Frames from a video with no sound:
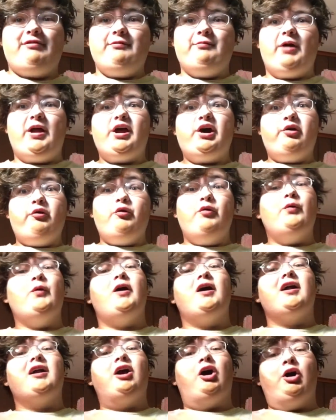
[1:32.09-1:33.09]
We want to
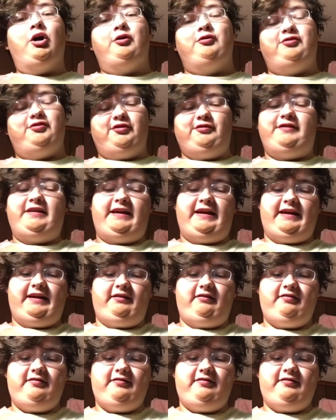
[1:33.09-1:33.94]
look also tan,